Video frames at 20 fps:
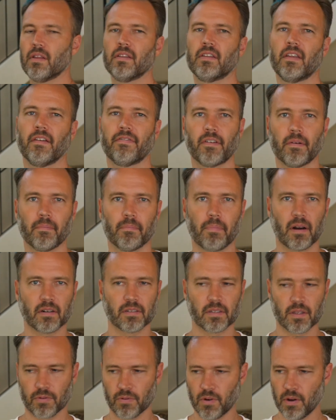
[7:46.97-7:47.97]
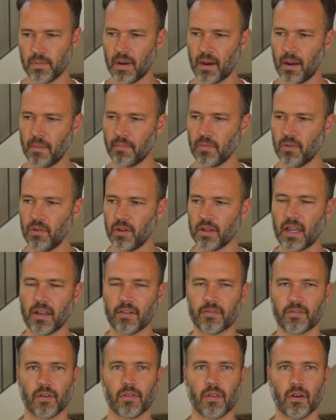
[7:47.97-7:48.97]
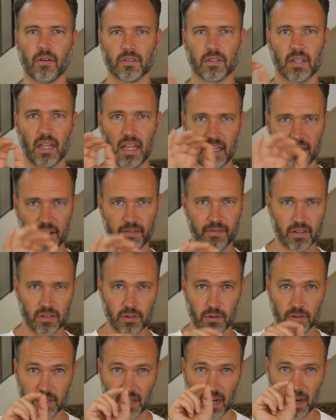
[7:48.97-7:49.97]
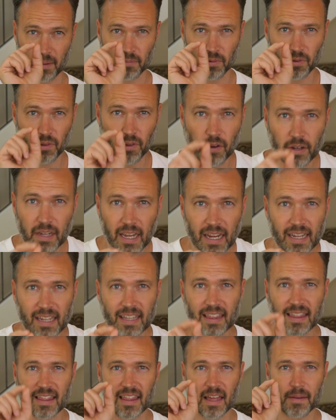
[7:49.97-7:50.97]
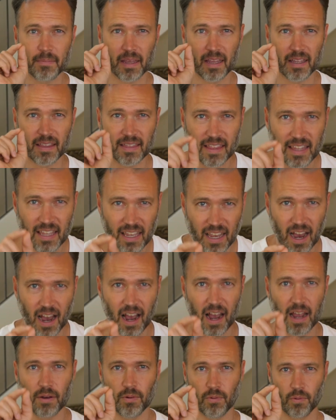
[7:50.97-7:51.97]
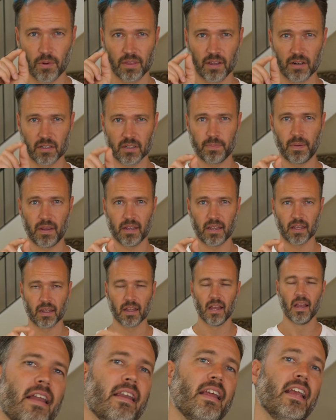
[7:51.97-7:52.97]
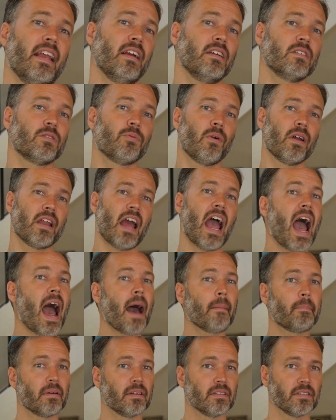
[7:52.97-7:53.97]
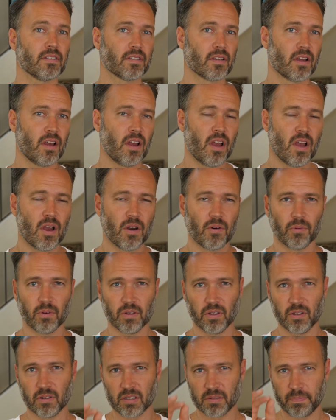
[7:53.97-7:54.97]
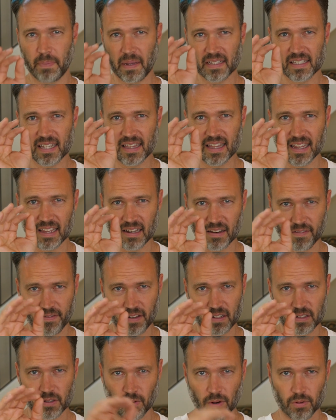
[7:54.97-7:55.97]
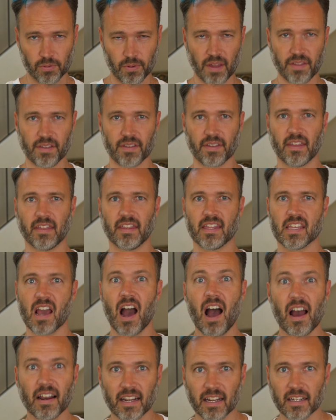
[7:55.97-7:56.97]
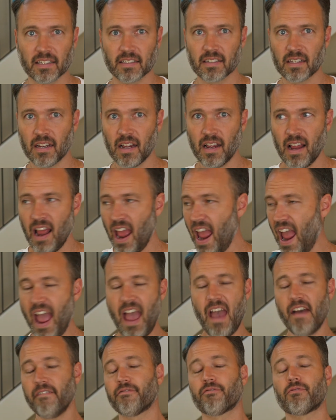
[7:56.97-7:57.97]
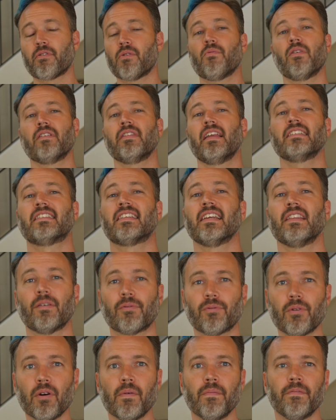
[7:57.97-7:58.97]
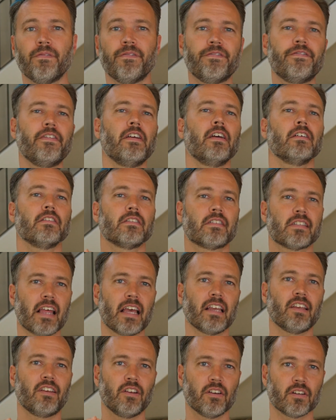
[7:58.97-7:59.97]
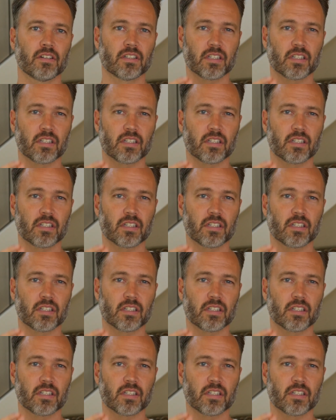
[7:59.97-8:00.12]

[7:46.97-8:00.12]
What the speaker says: different parts of the room and I'm looking for those individuals and I'm looking them in the eye when they're speaking. And here's what happens when you speak to the individual rather than the audience. Everyone that's in the room feels like you're